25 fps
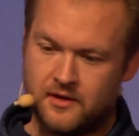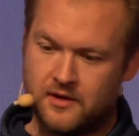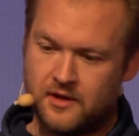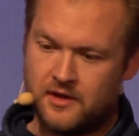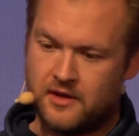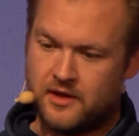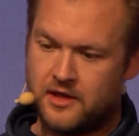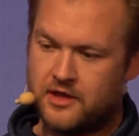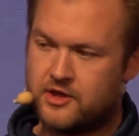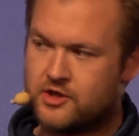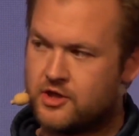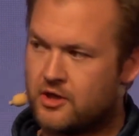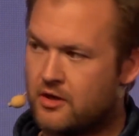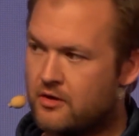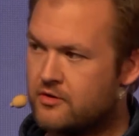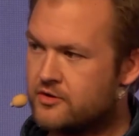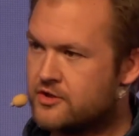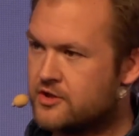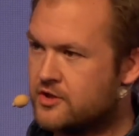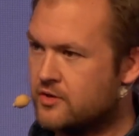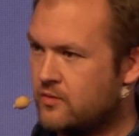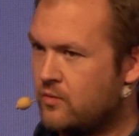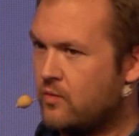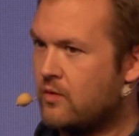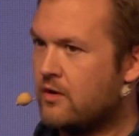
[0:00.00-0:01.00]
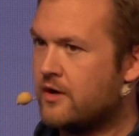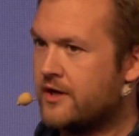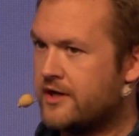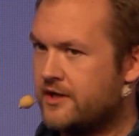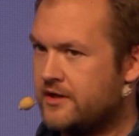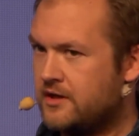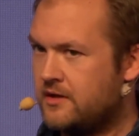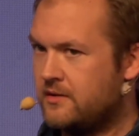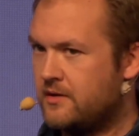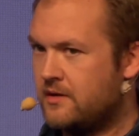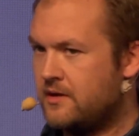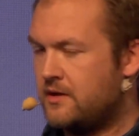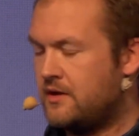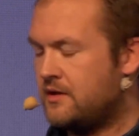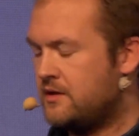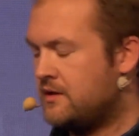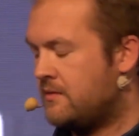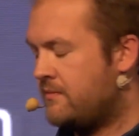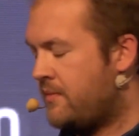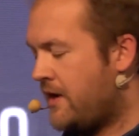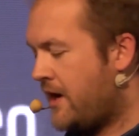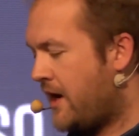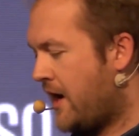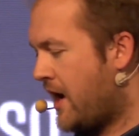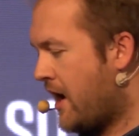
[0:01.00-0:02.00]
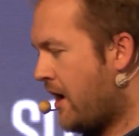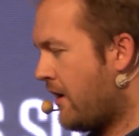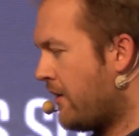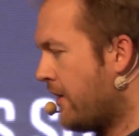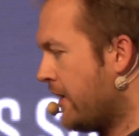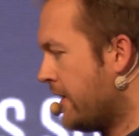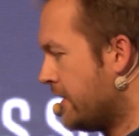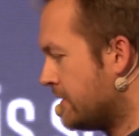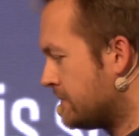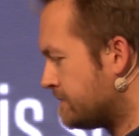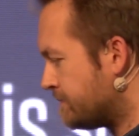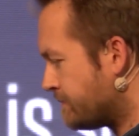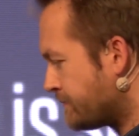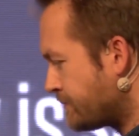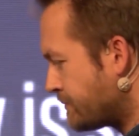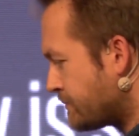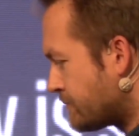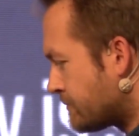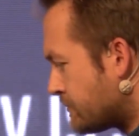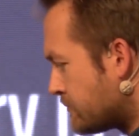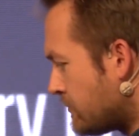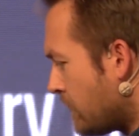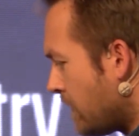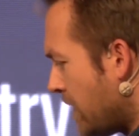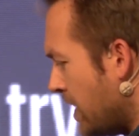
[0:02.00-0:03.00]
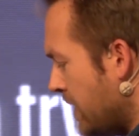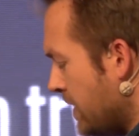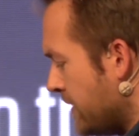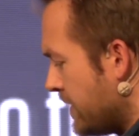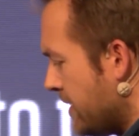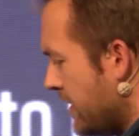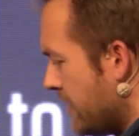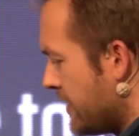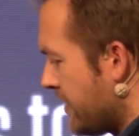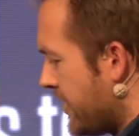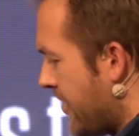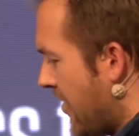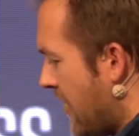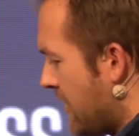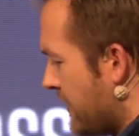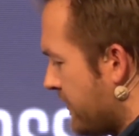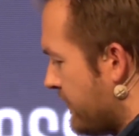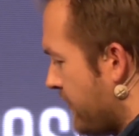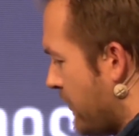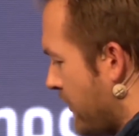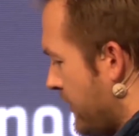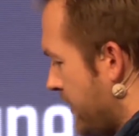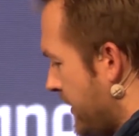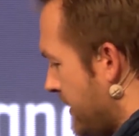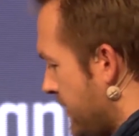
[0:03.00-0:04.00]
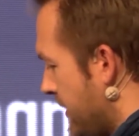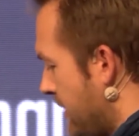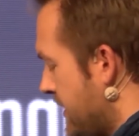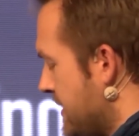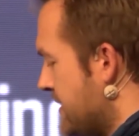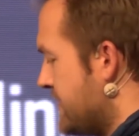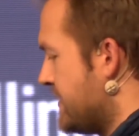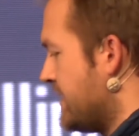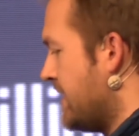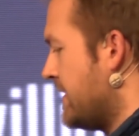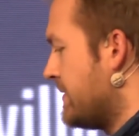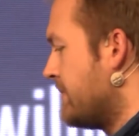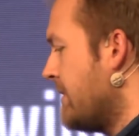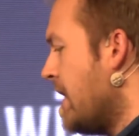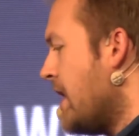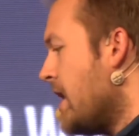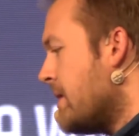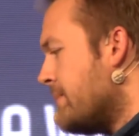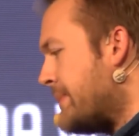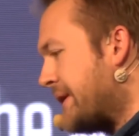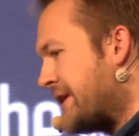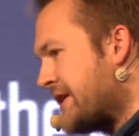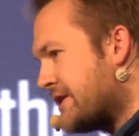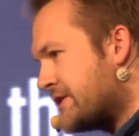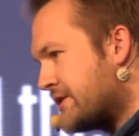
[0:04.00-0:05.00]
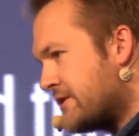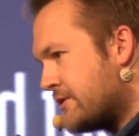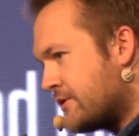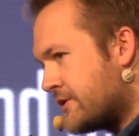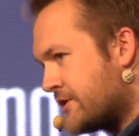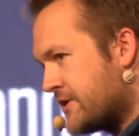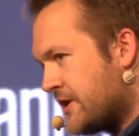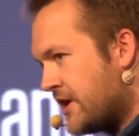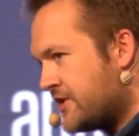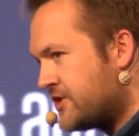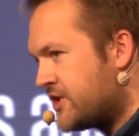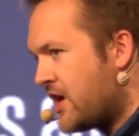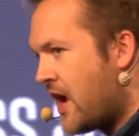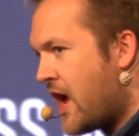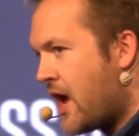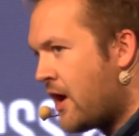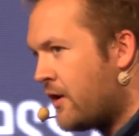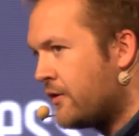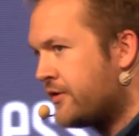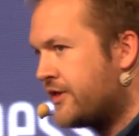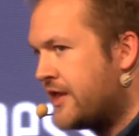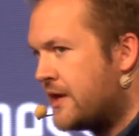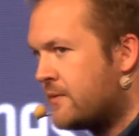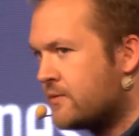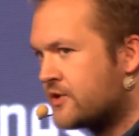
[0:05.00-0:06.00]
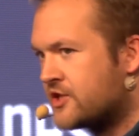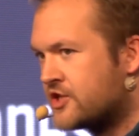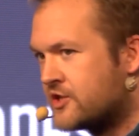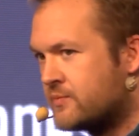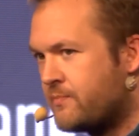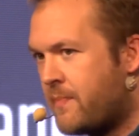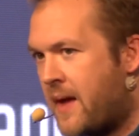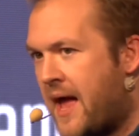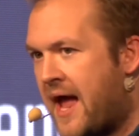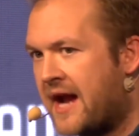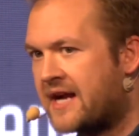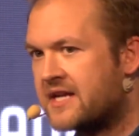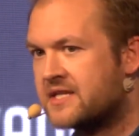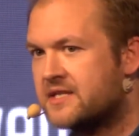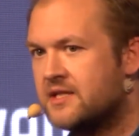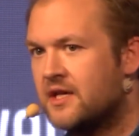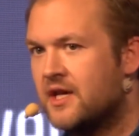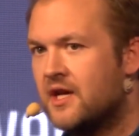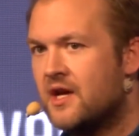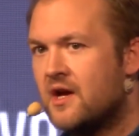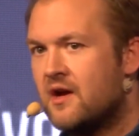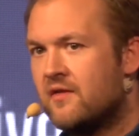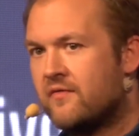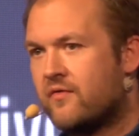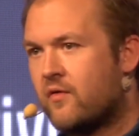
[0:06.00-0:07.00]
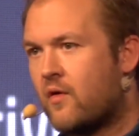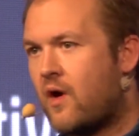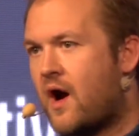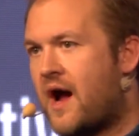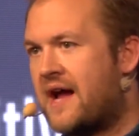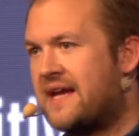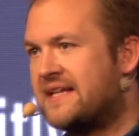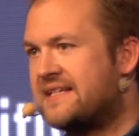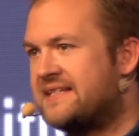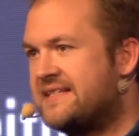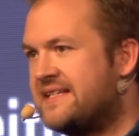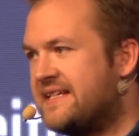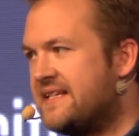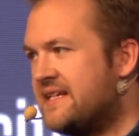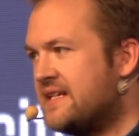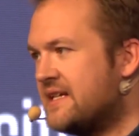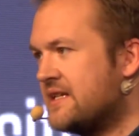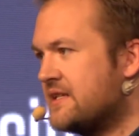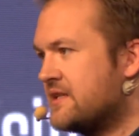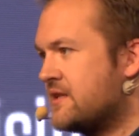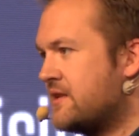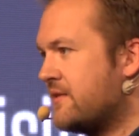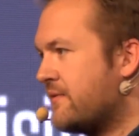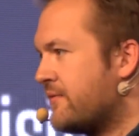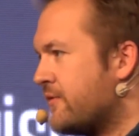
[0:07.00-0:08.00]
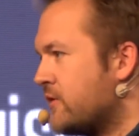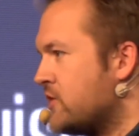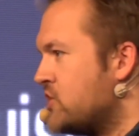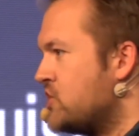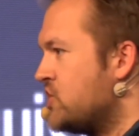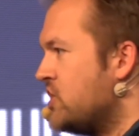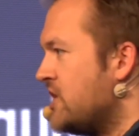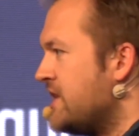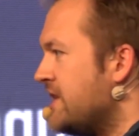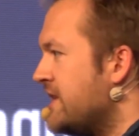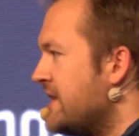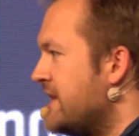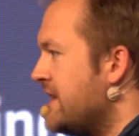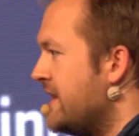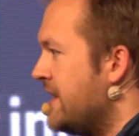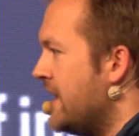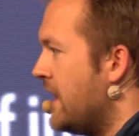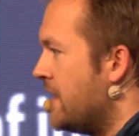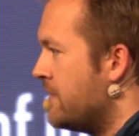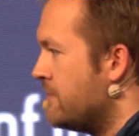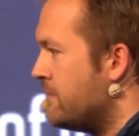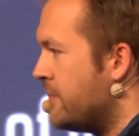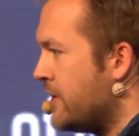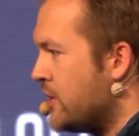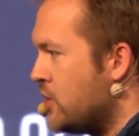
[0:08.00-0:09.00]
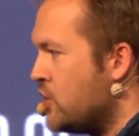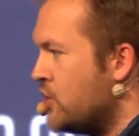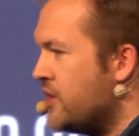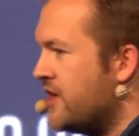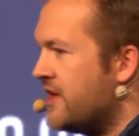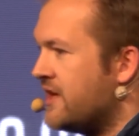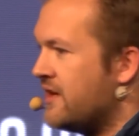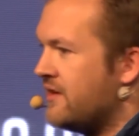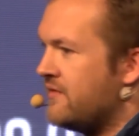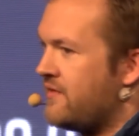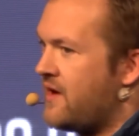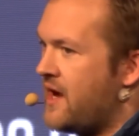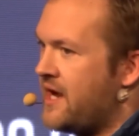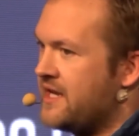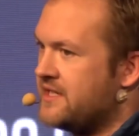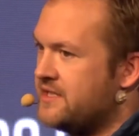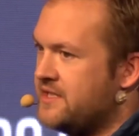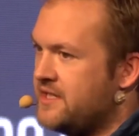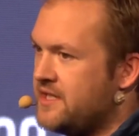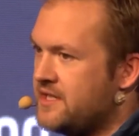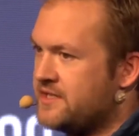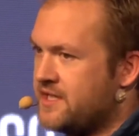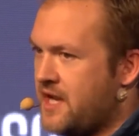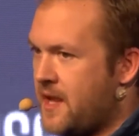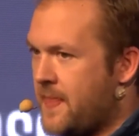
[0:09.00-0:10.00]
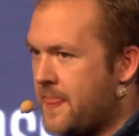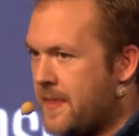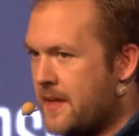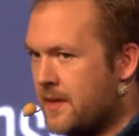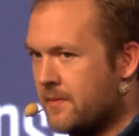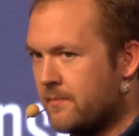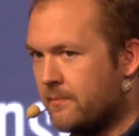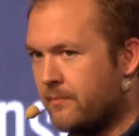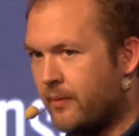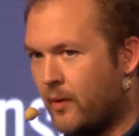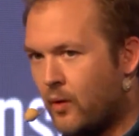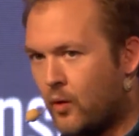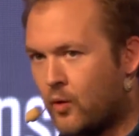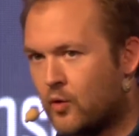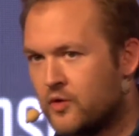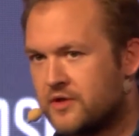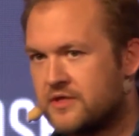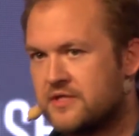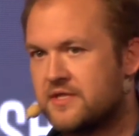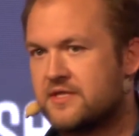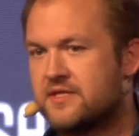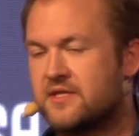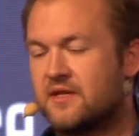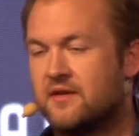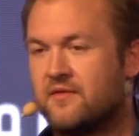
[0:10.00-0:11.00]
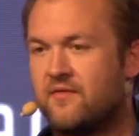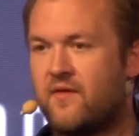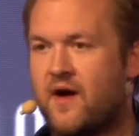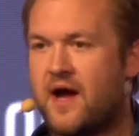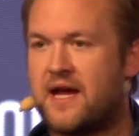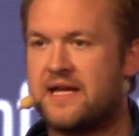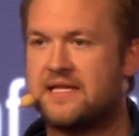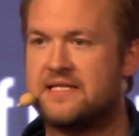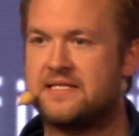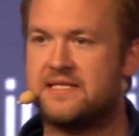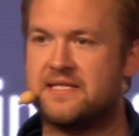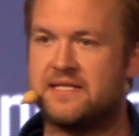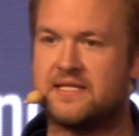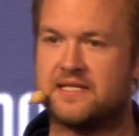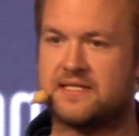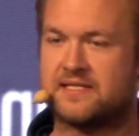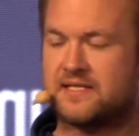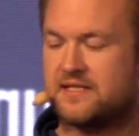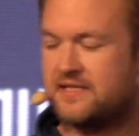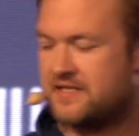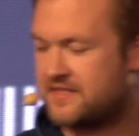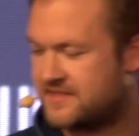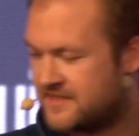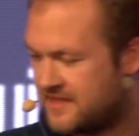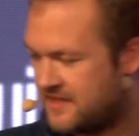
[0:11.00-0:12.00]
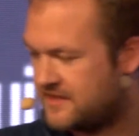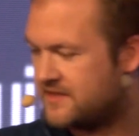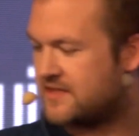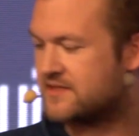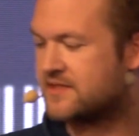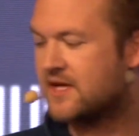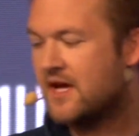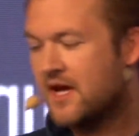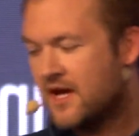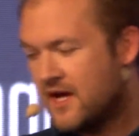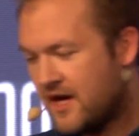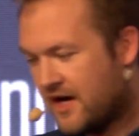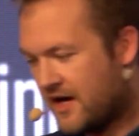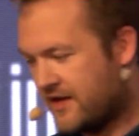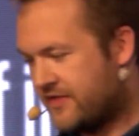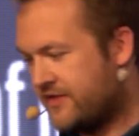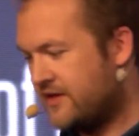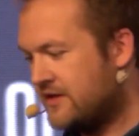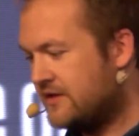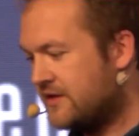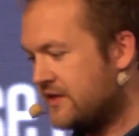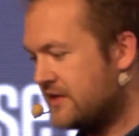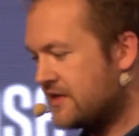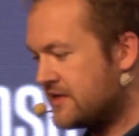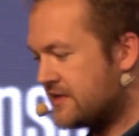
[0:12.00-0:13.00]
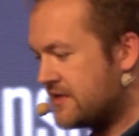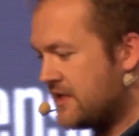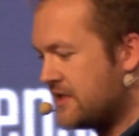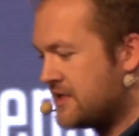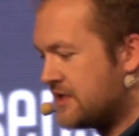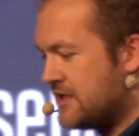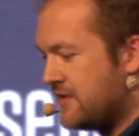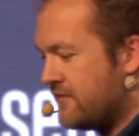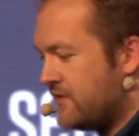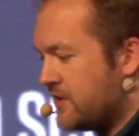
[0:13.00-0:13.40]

he chose to work in the Bay Area in California. And he said, because there's such a healthy respect for ideas, the fragility and beauty of ideas, and the importance of ideas. And he said this, I think that a sense of